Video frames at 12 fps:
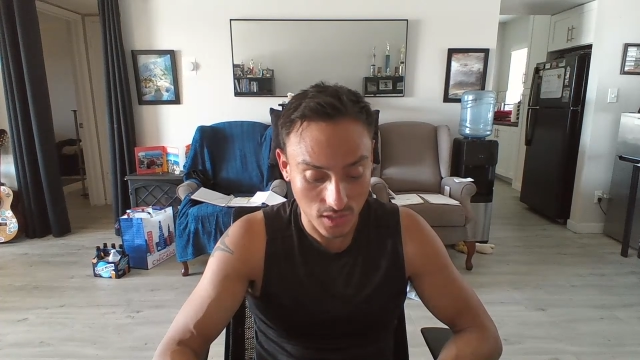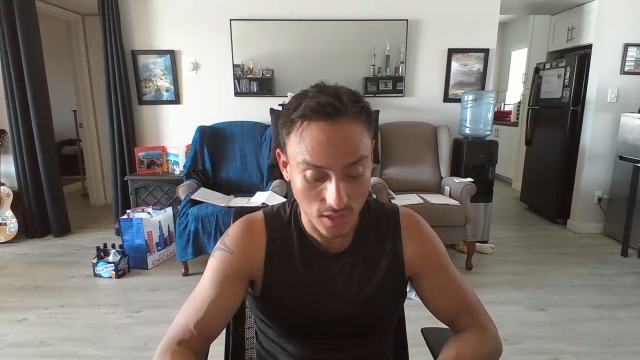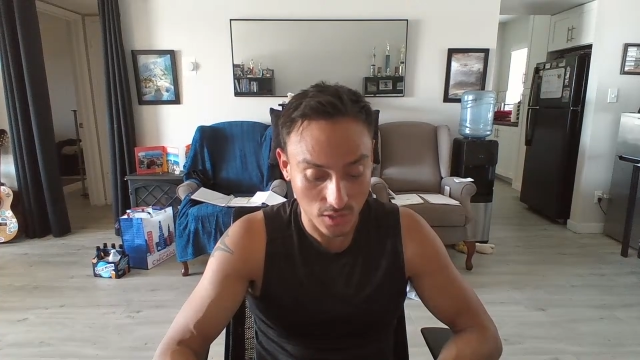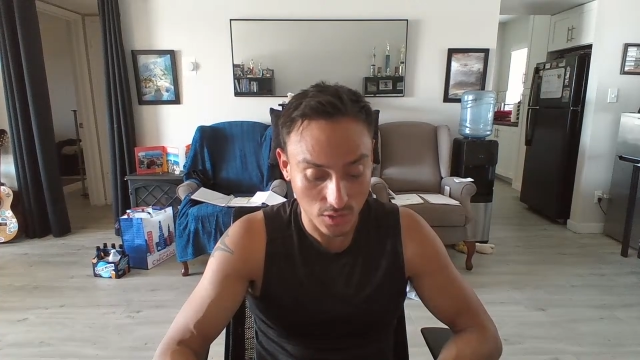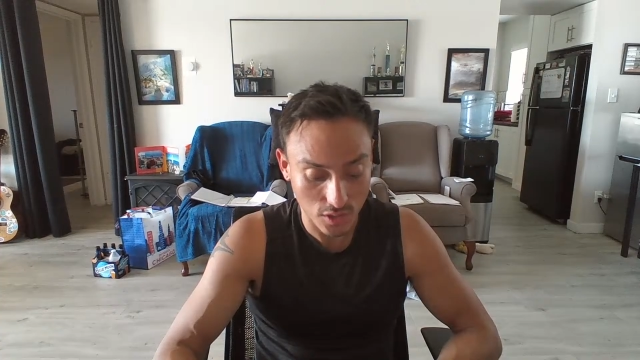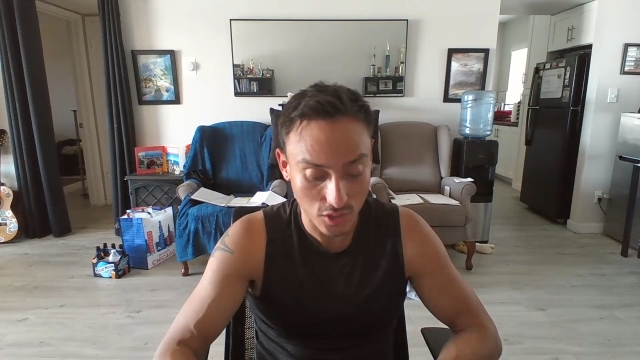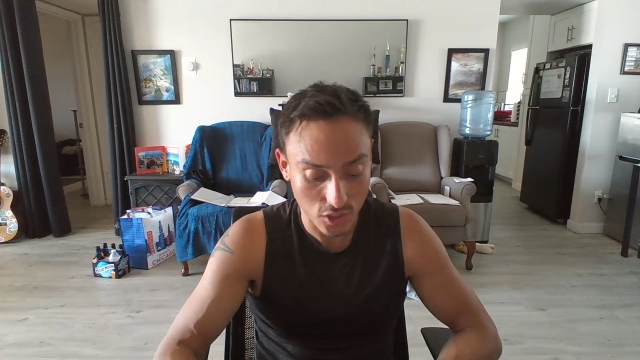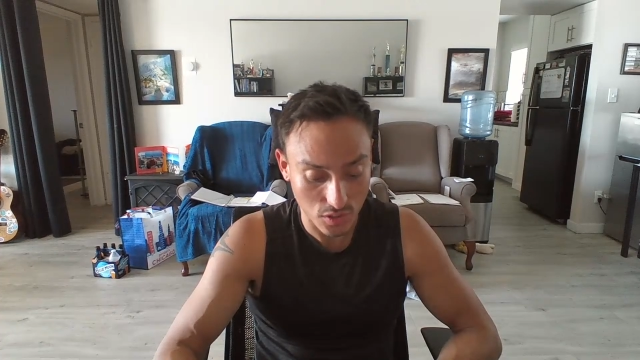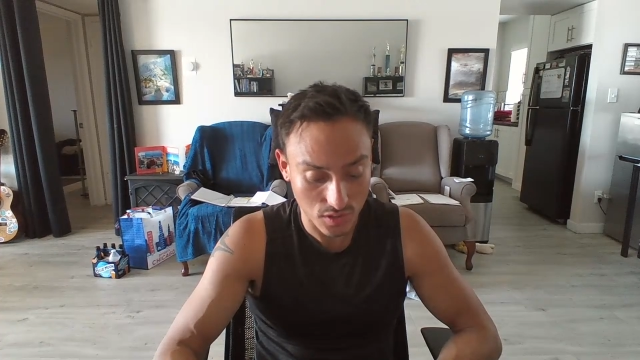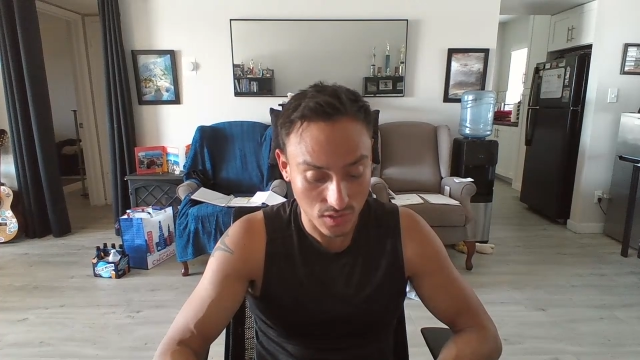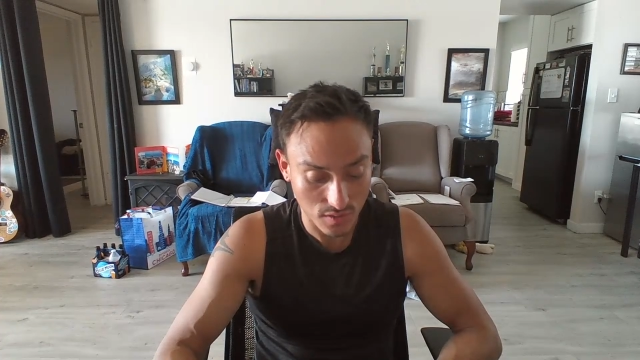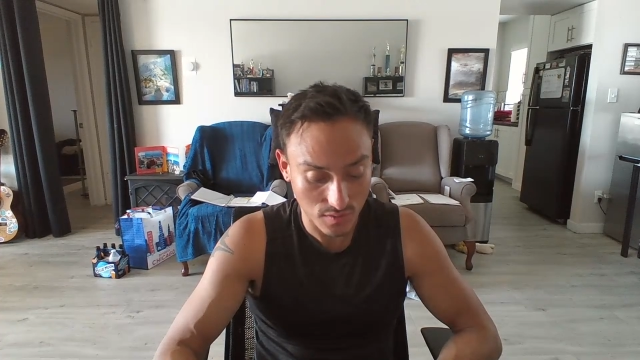including
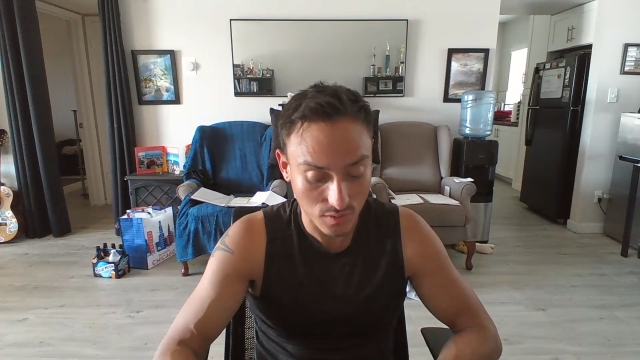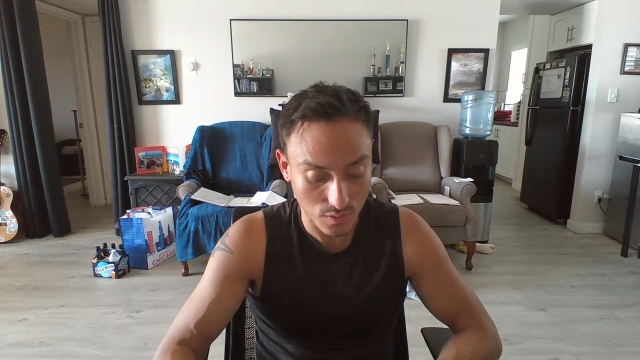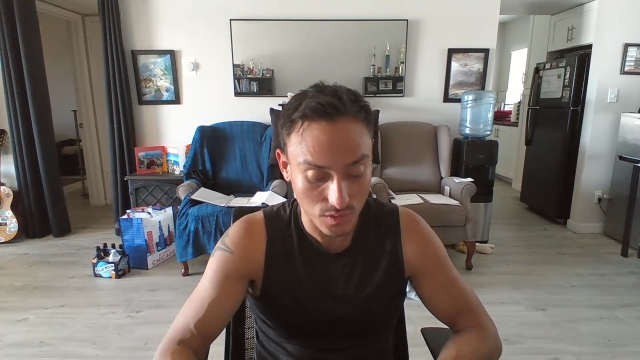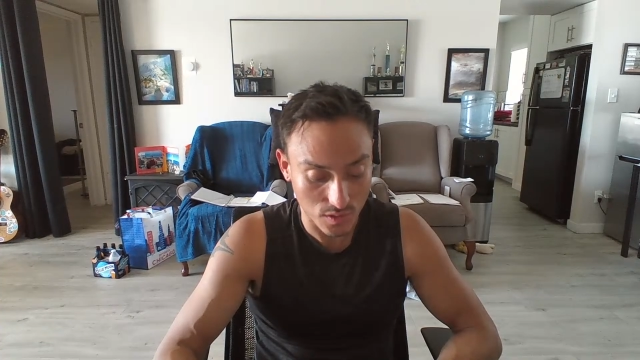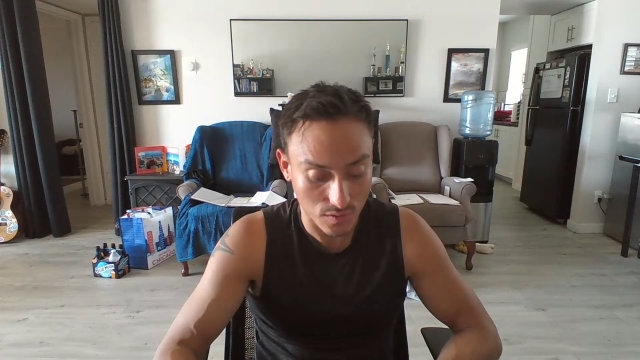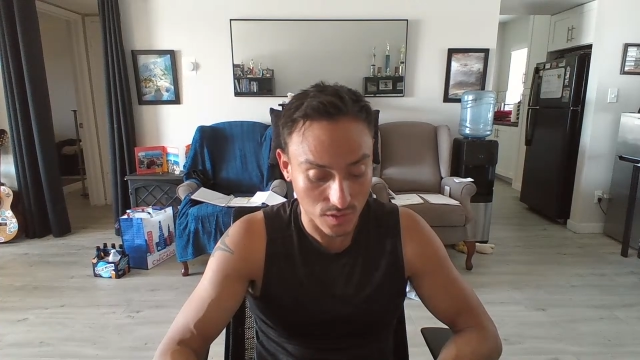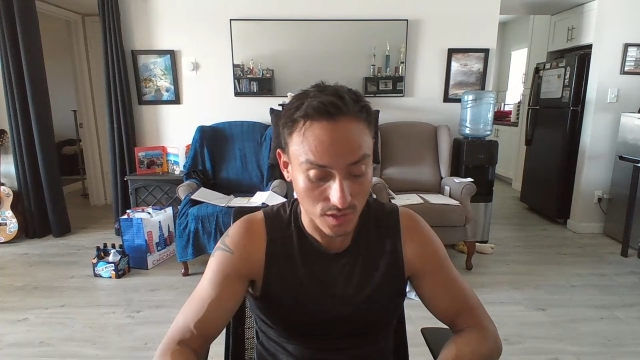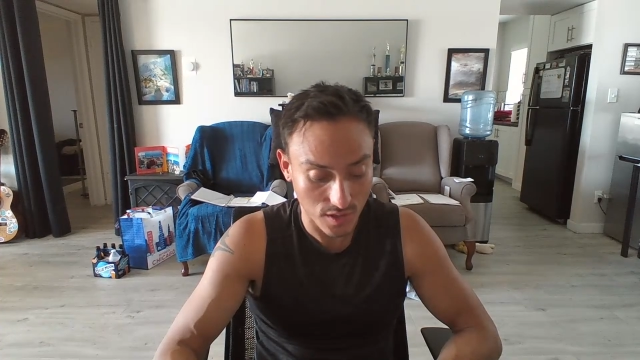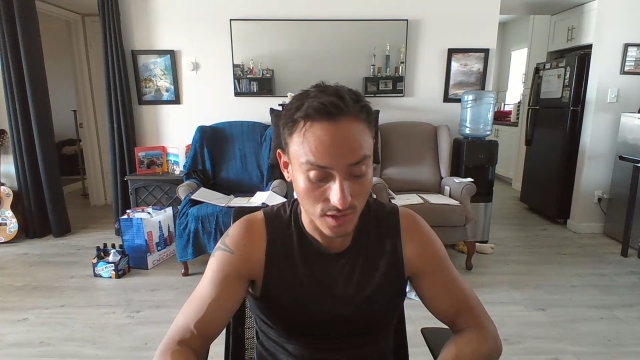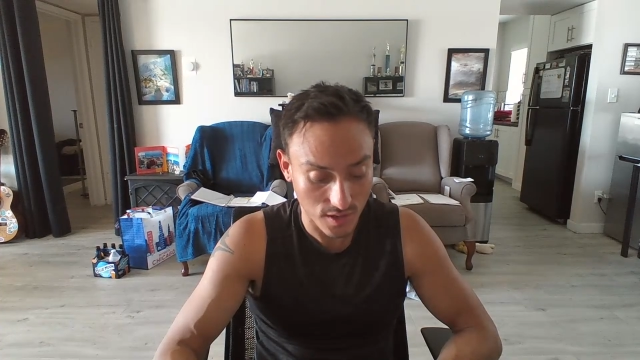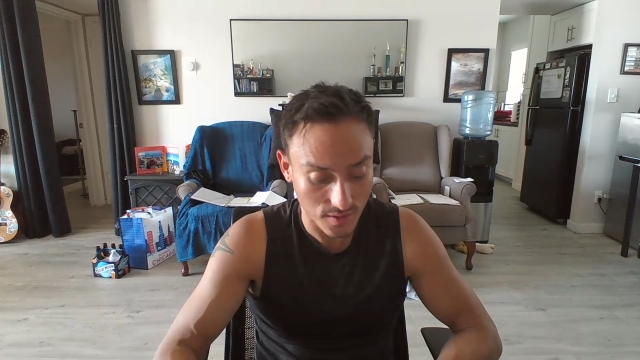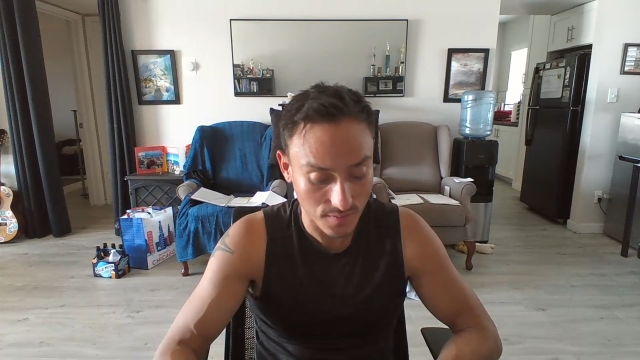Joseph, who was already
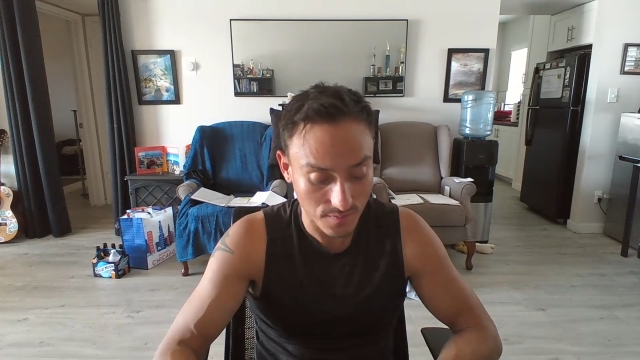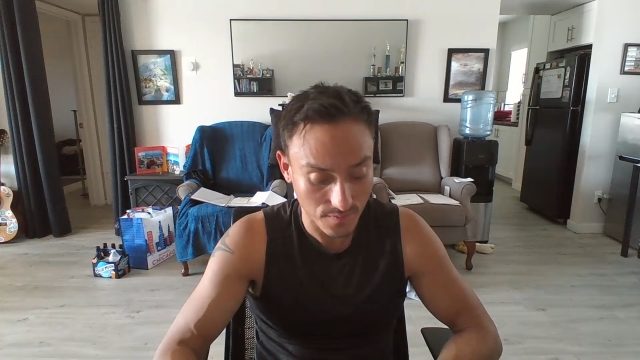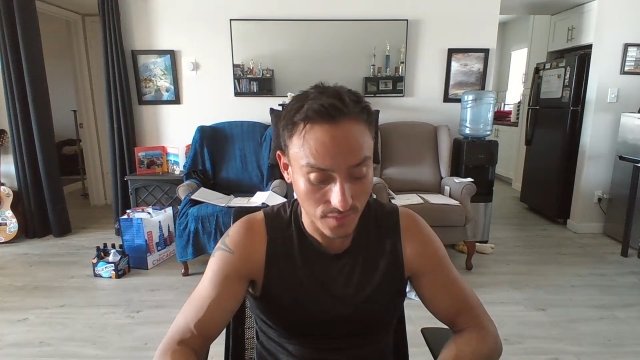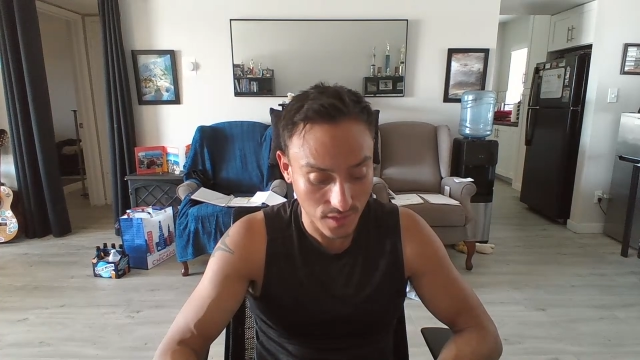there.